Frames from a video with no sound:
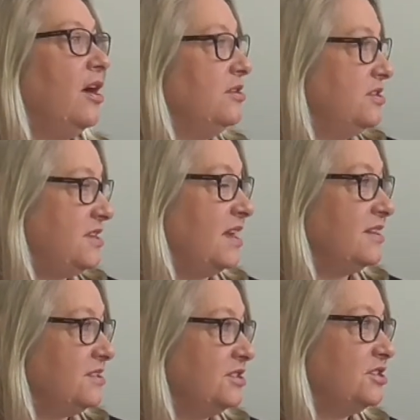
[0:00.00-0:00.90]

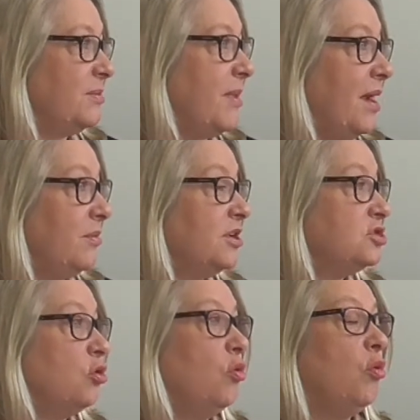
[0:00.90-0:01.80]
understandings in some
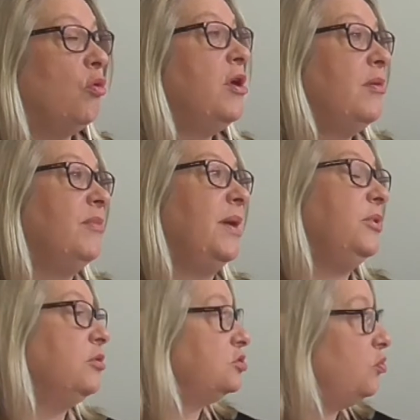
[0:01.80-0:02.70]
areas, or
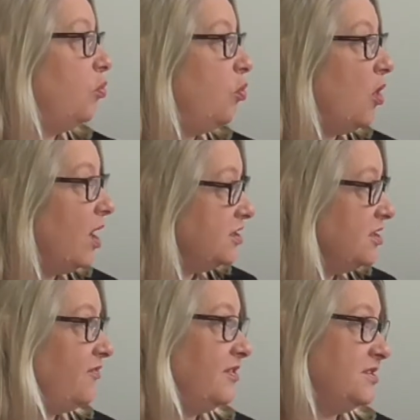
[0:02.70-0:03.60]
maybe not a wide
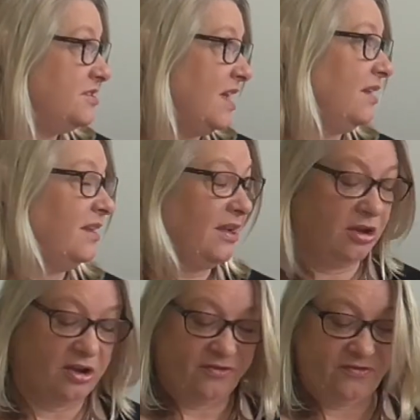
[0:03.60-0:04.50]
enough
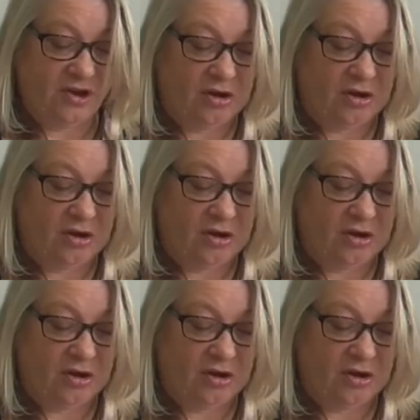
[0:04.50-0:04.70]
understanding of